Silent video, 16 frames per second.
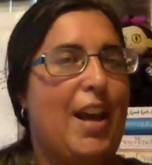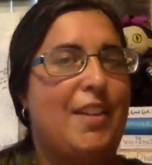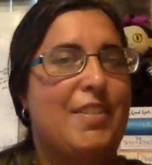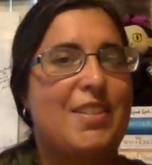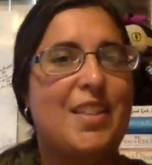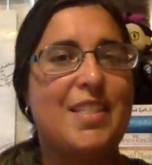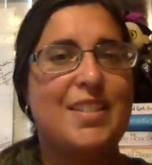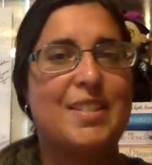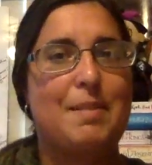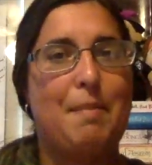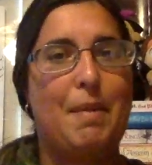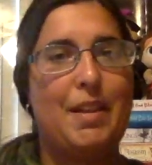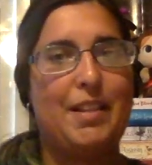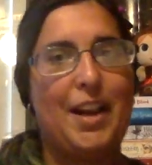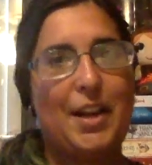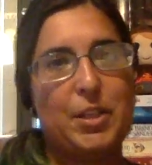I said this in my
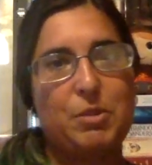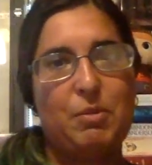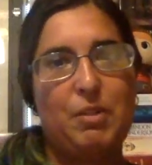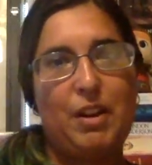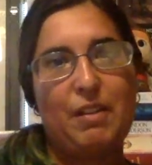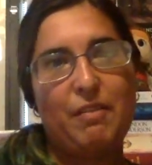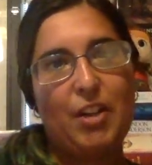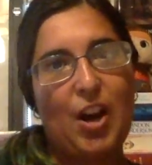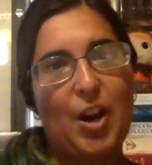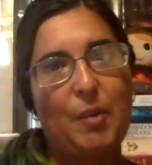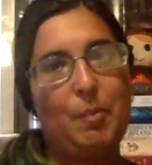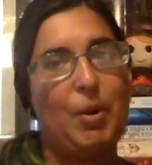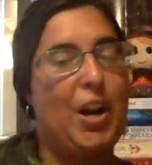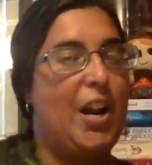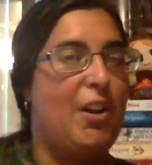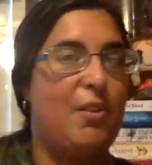last reading vlog,
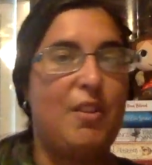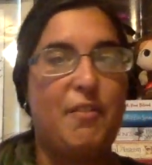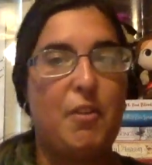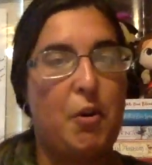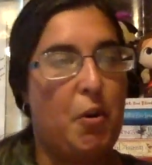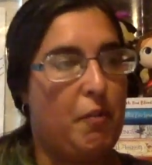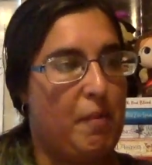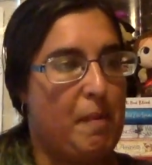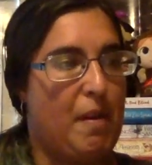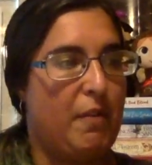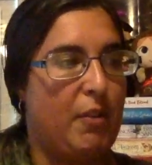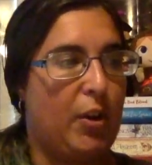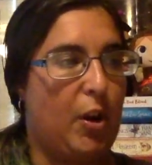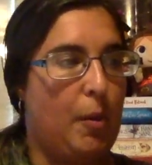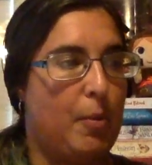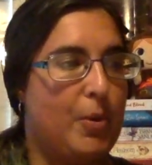but I don't even know if I'm ever gonna